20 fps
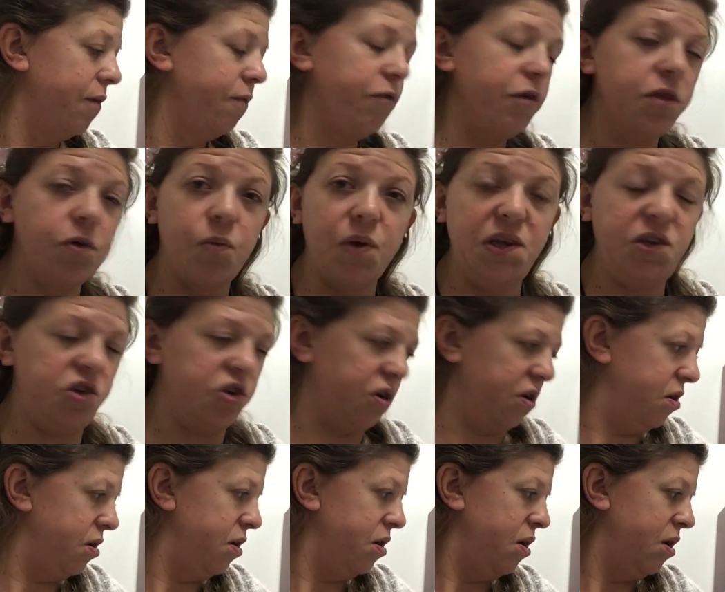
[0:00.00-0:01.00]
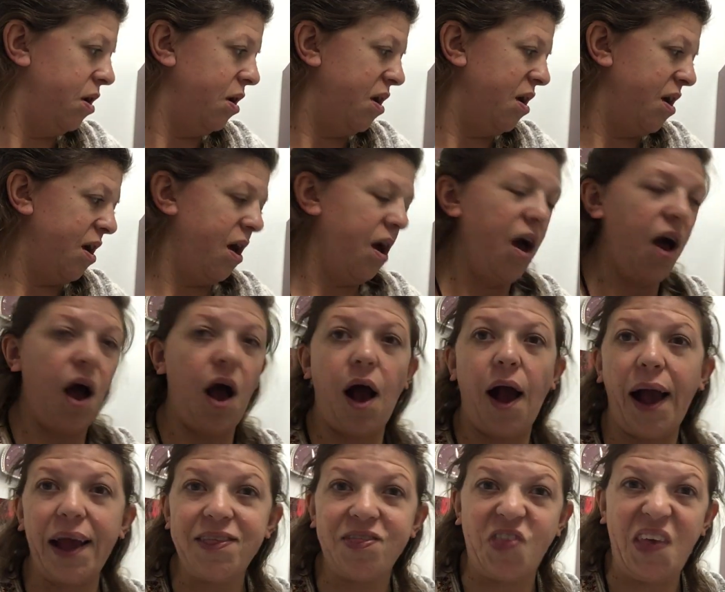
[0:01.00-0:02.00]
for the winter.
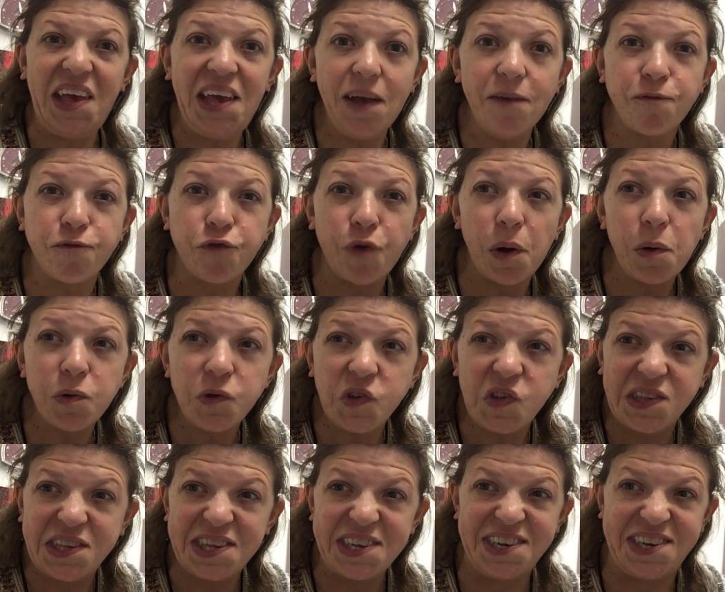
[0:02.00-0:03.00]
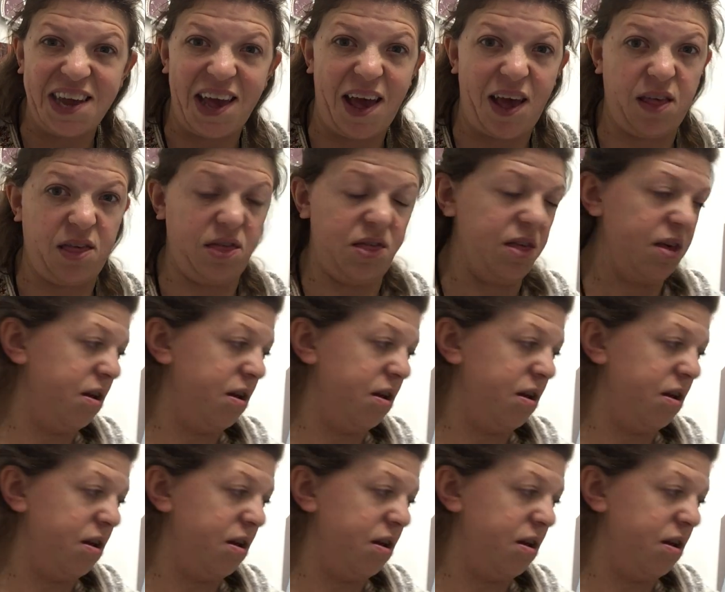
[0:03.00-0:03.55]
I think it froze to death.